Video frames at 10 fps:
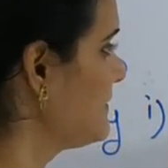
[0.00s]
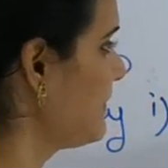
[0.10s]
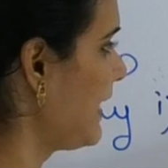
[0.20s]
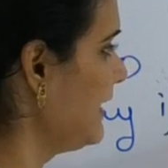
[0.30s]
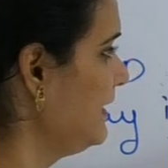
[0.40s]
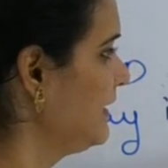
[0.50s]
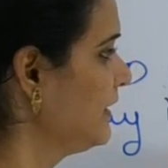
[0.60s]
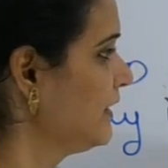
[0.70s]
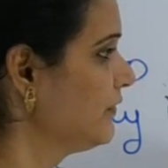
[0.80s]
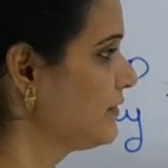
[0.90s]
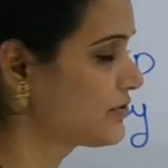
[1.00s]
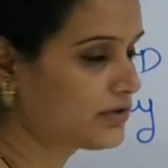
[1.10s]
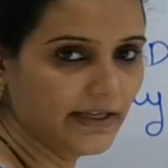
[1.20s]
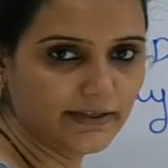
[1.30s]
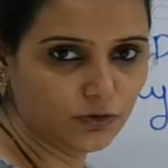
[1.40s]
my
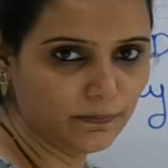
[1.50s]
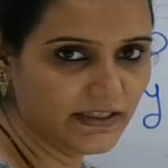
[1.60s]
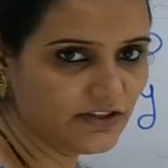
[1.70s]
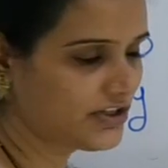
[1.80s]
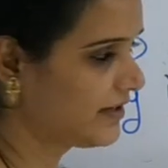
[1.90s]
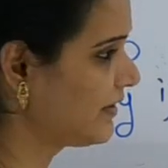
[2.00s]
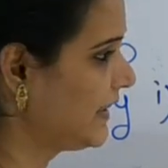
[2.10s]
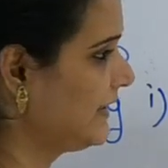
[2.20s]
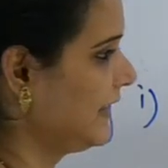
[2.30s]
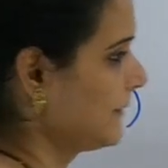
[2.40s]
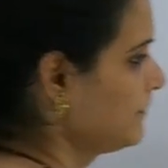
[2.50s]
string to be generated.